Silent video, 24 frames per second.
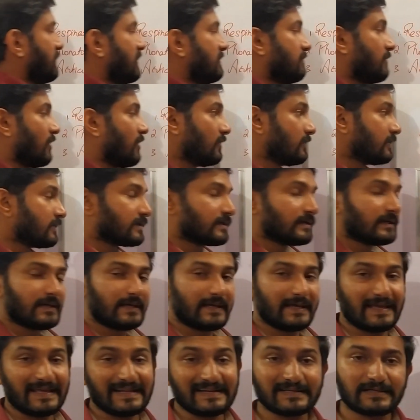Pulmonic
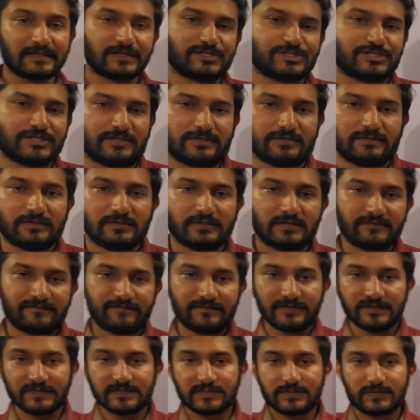ingression
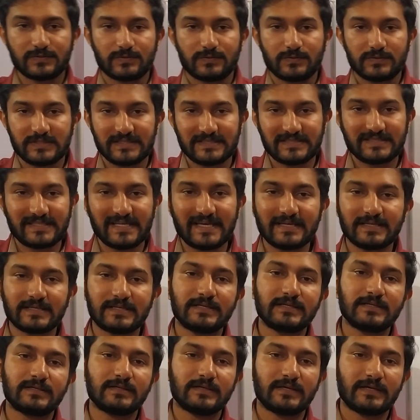refers to the
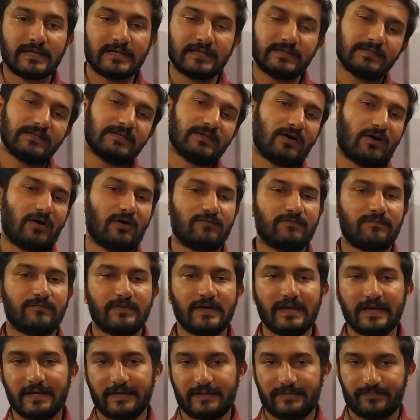taking in of
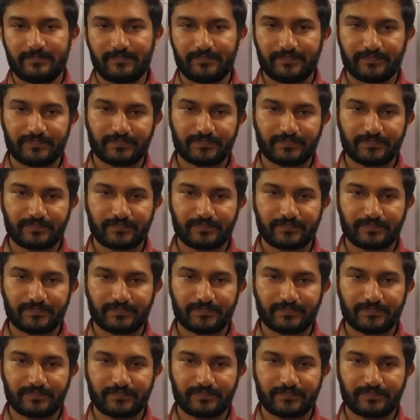air.